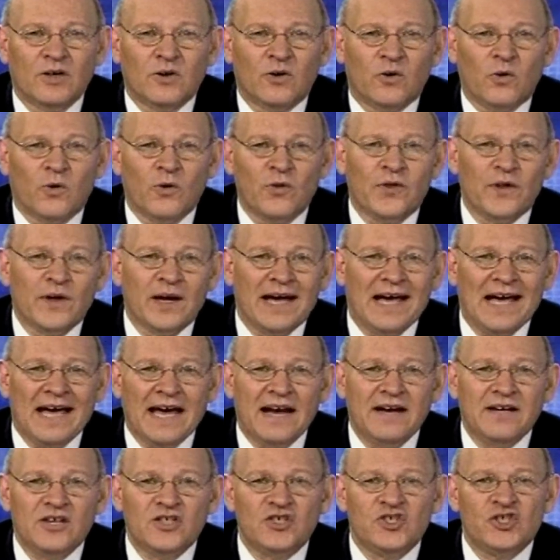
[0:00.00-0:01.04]
Author
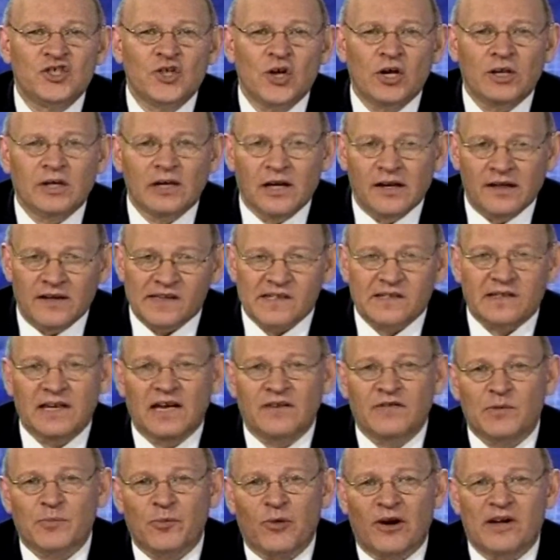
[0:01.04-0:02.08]
and journalist
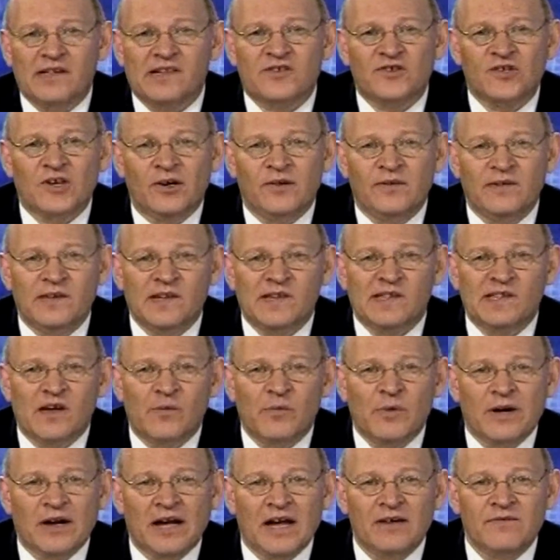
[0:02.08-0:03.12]
David Pryce-Jones is
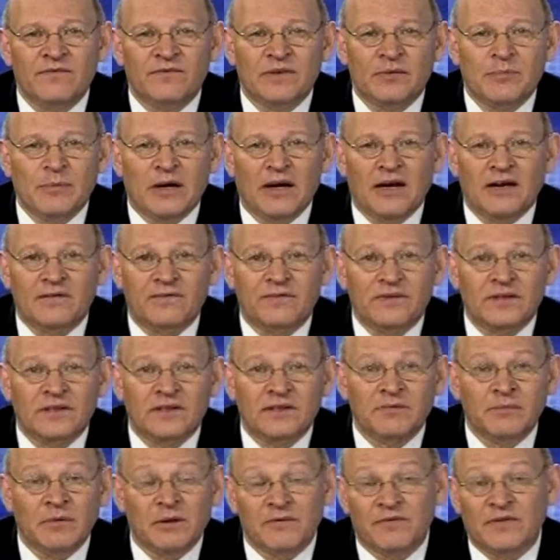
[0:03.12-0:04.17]
someone I've admired
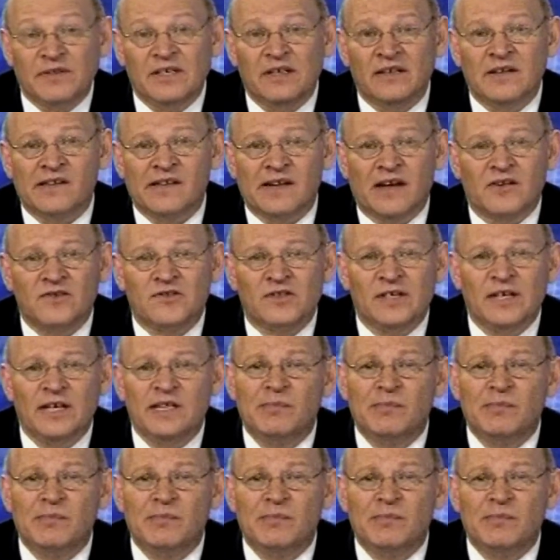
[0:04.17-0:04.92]
for, well, for years actually.